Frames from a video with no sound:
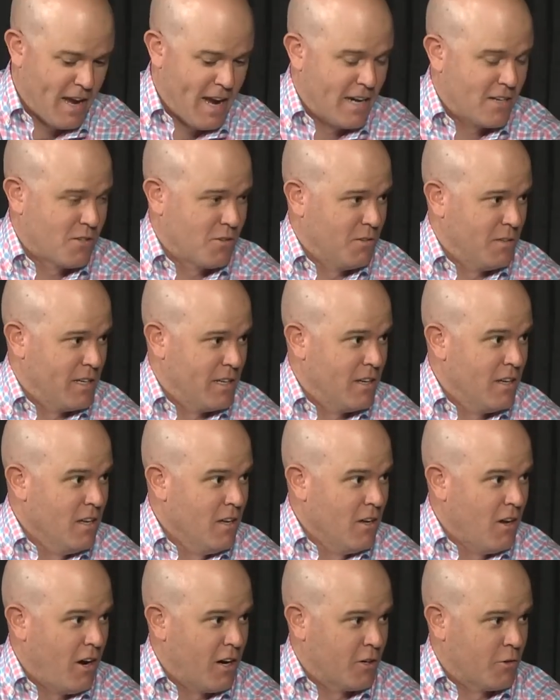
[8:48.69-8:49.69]
actually
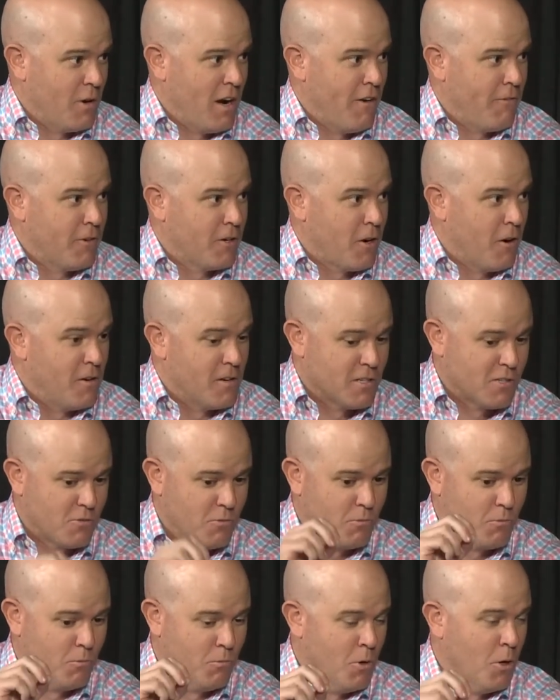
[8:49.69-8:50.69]
our graphic artist
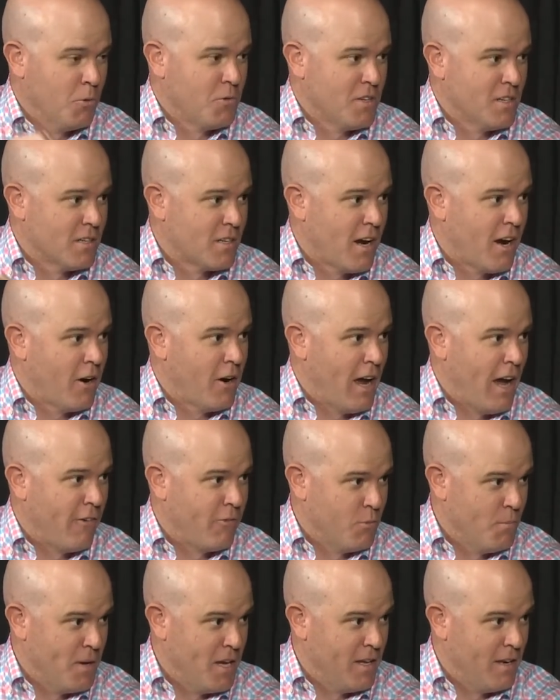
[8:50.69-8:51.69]
wrote the entire
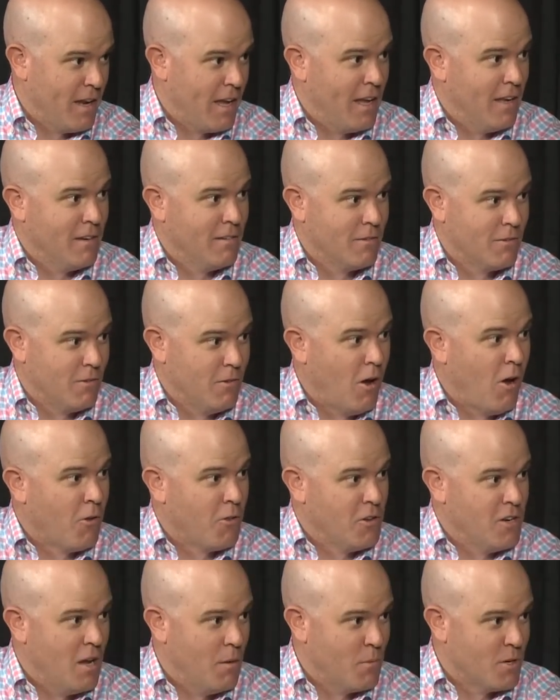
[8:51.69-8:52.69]
alphabet and all
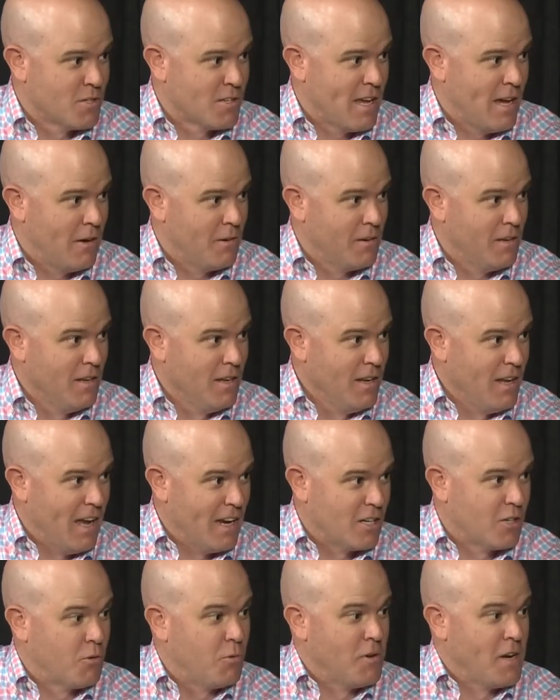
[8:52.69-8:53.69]
the numbers out
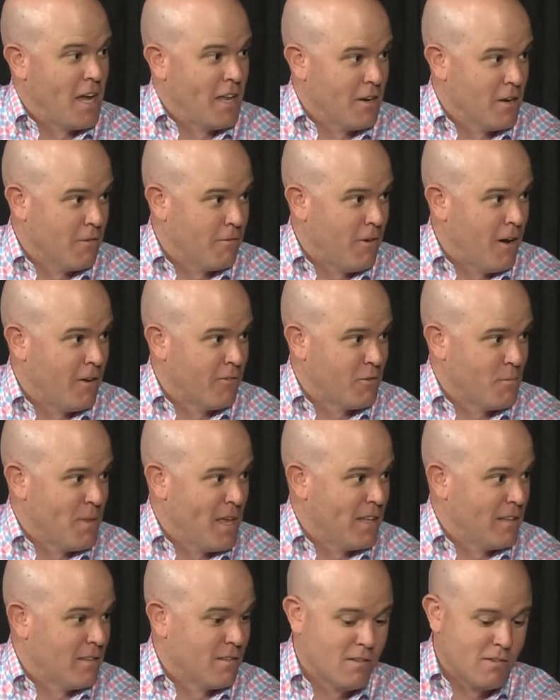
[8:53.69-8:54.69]
and created a font from
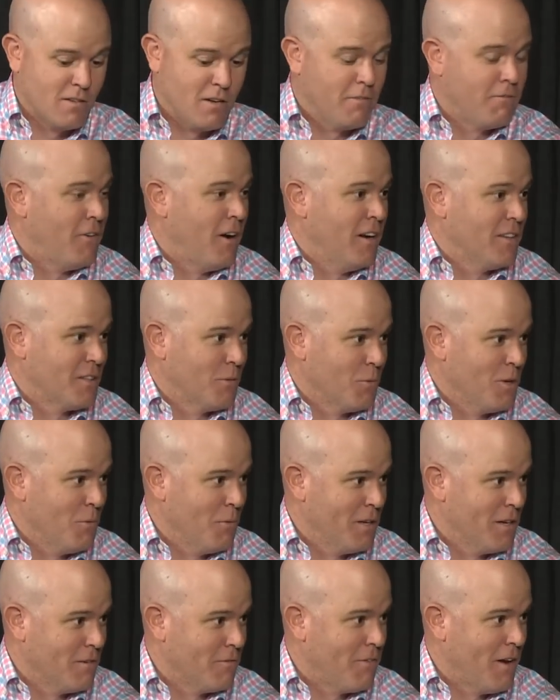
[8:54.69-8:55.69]
that. This isn't a font that we
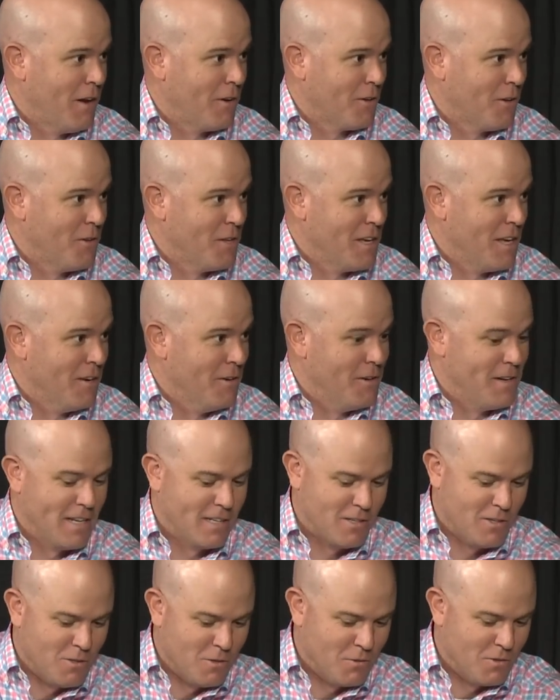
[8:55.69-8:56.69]
went and found on the
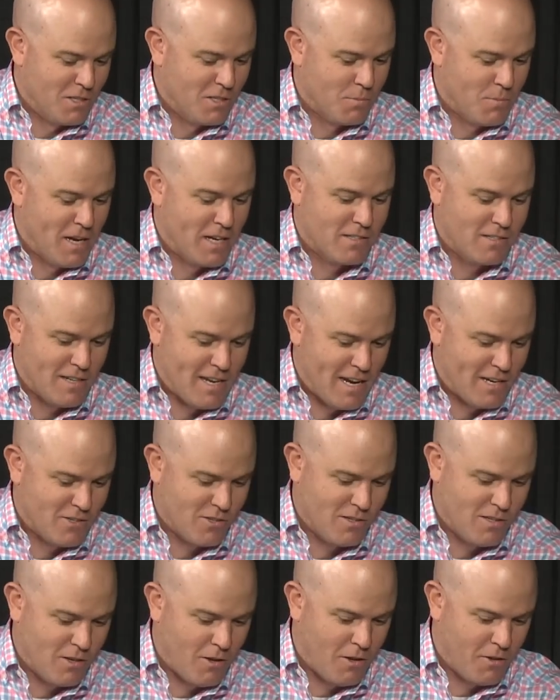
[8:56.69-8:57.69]
internet to do these specs. He
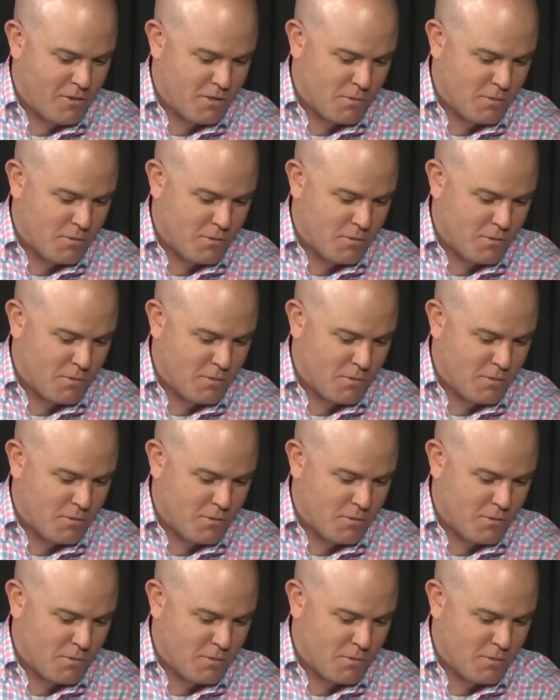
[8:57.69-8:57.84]
actually did all